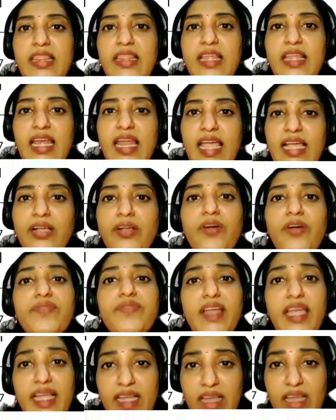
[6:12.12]
and the lack
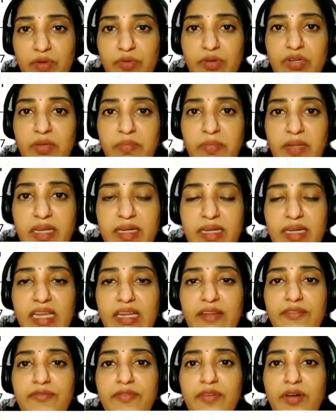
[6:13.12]
of
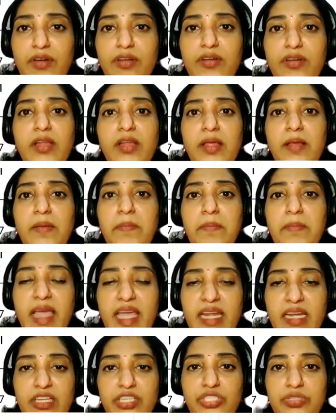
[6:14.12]
accountability for
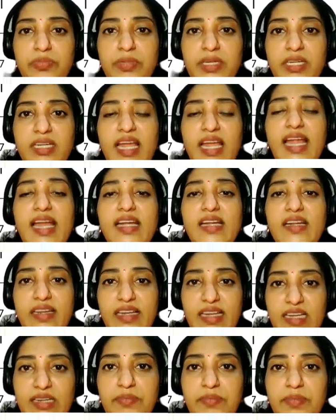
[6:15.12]
management and
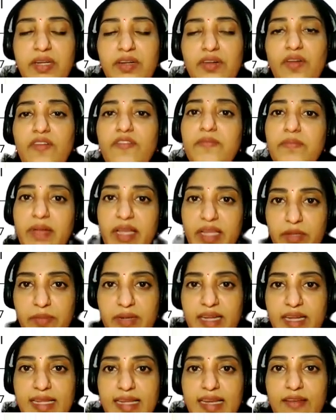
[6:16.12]
treatment of
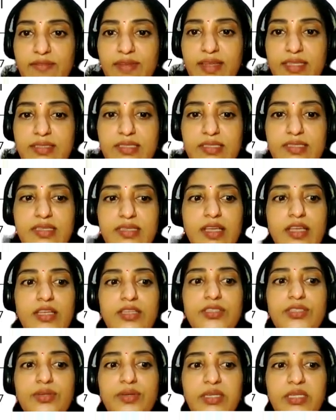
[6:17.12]
biomedical wastes.
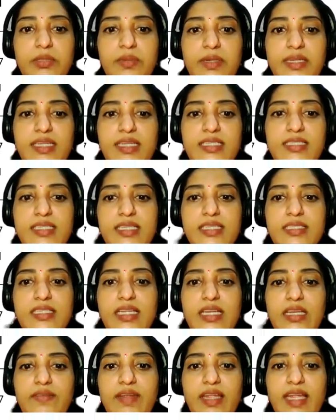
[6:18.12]
So in
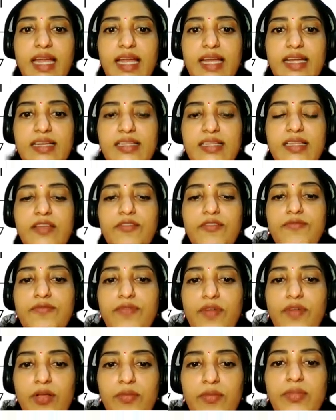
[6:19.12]
2016, we had the
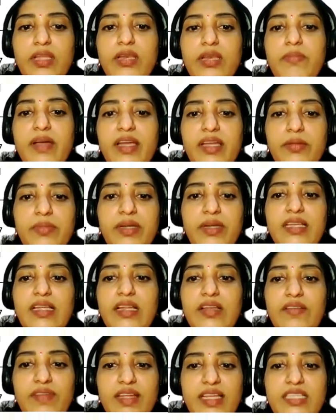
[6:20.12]
formal
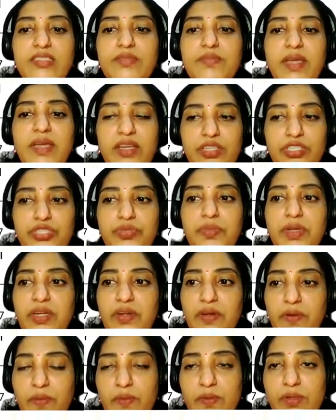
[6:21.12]
biomedical waste
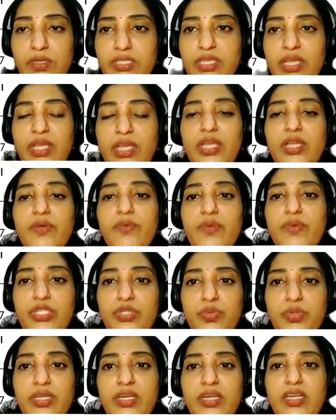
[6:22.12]
management rules,
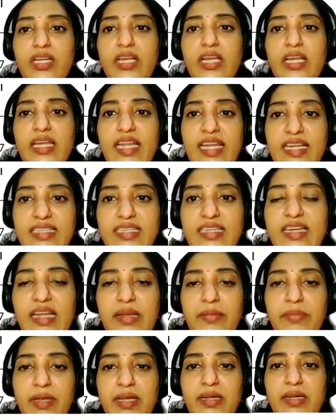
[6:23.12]
which were later
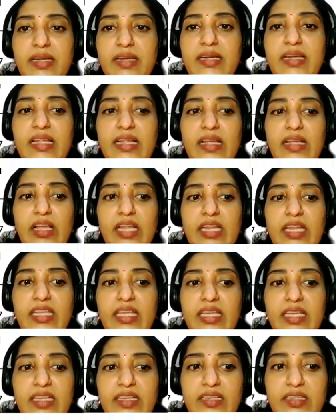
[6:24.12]
amended in
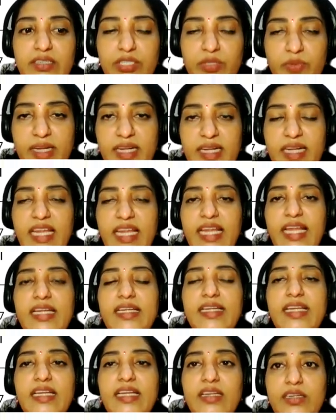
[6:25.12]
the year
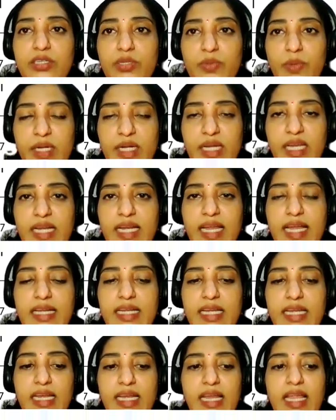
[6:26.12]
2018,
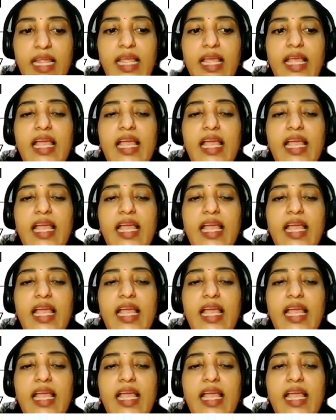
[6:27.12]
2019,